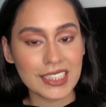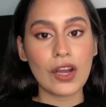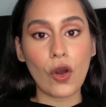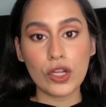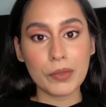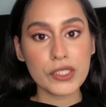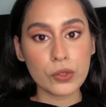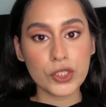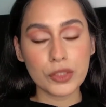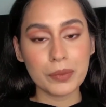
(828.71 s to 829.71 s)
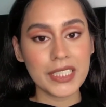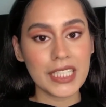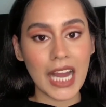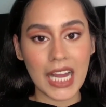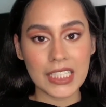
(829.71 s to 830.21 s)
All my social media
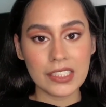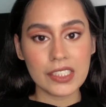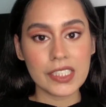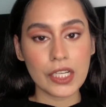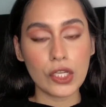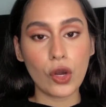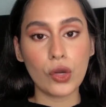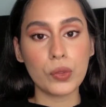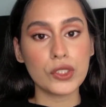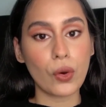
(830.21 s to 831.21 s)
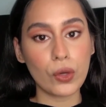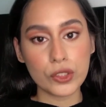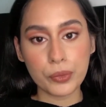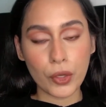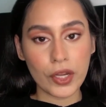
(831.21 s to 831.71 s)
handles, along with all the
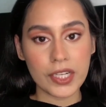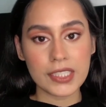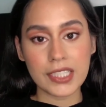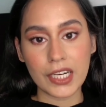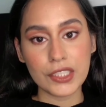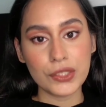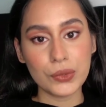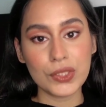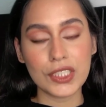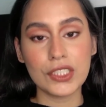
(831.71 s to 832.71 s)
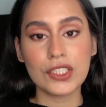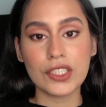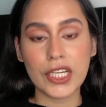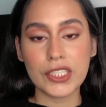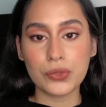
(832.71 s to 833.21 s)
products that I used in
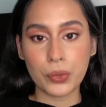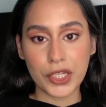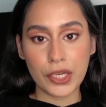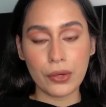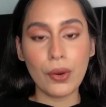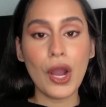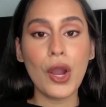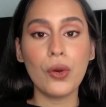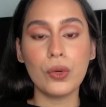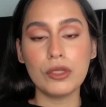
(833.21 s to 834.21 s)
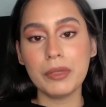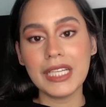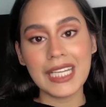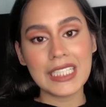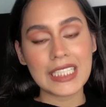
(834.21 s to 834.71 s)
today's video, will be
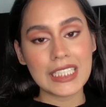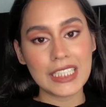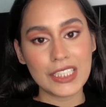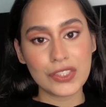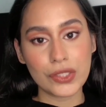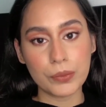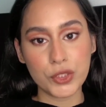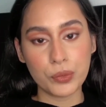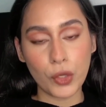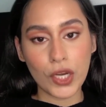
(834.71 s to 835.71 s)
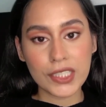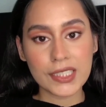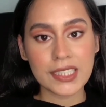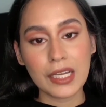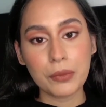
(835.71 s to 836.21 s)
linked in the description box.
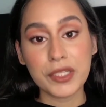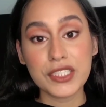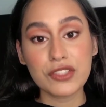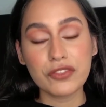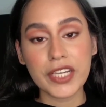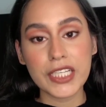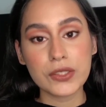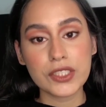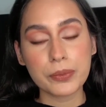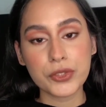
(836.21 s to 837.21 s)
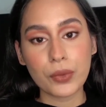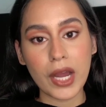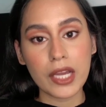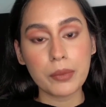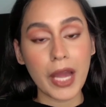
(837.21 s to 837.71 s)
Please don't forget to
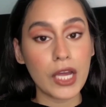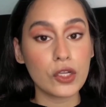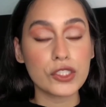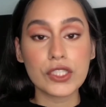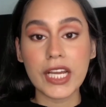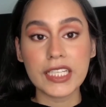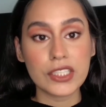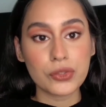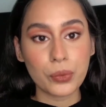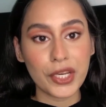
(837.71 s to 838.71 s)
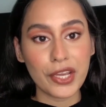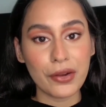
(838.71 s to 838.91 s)
subscribe and also like this video.